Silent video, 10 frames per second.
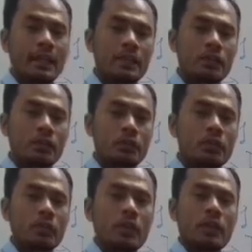into
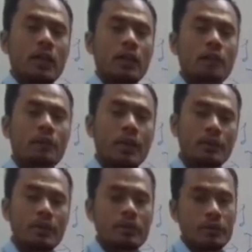
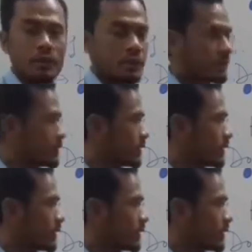verbal questions.